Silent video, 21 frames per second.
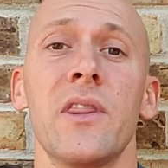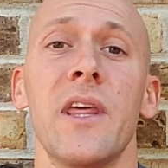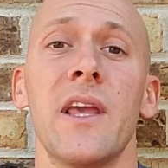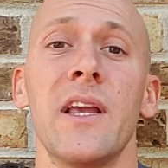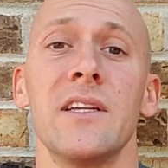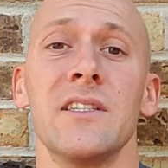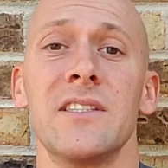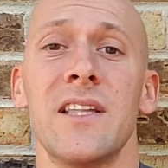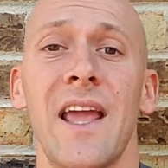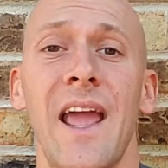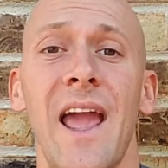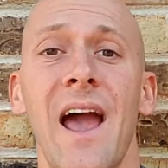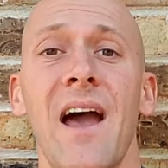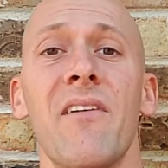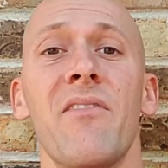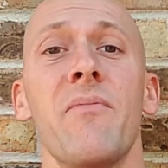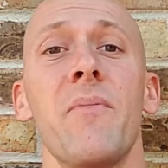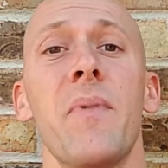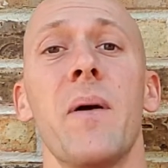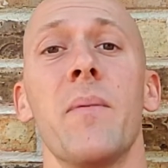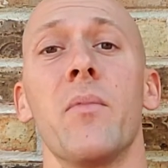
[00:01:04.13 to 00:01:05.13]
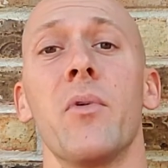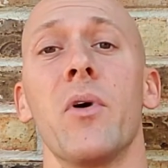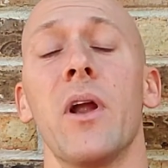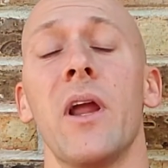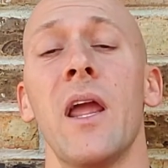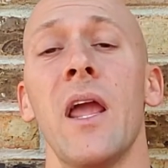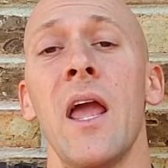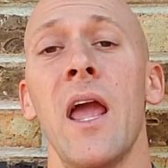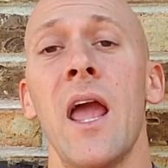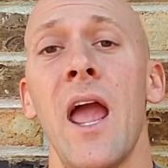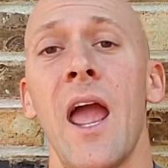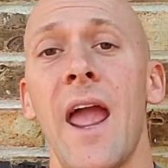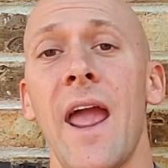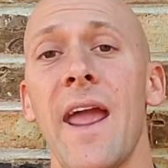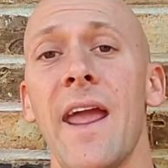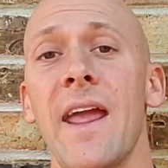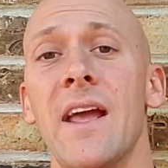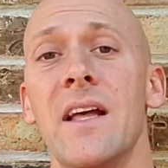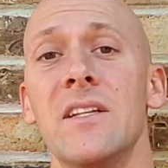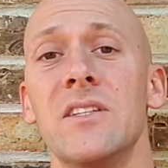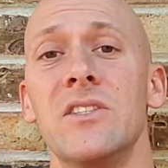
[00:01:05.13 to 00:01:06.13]
things. They have memory.
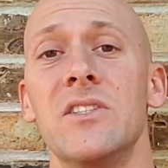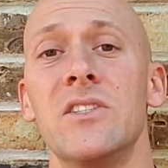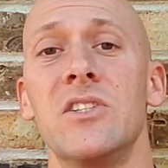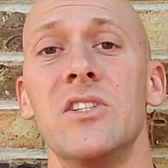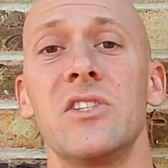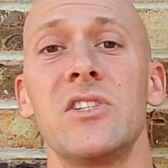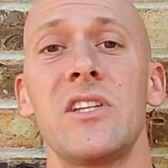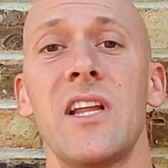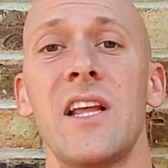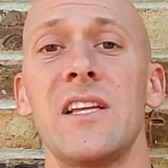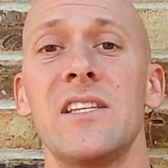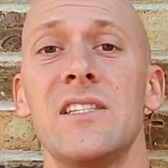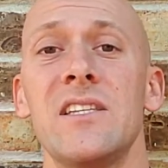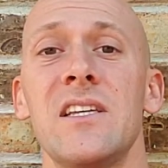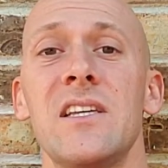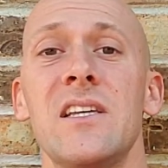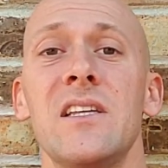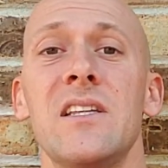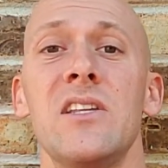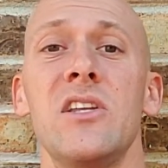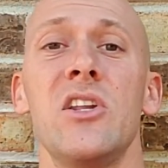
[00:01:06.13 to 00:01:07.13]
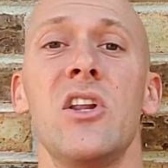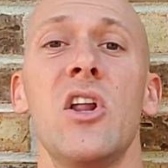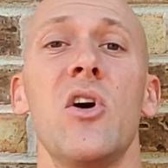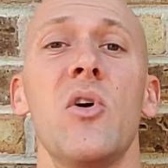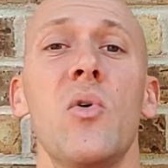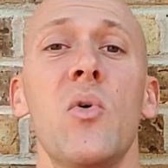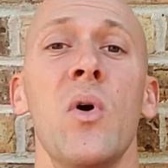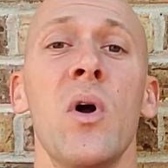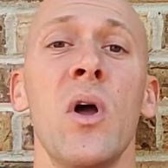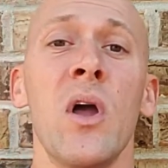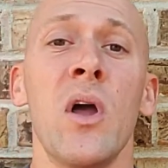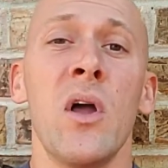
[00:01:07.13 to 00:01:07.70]
And just as in, you know,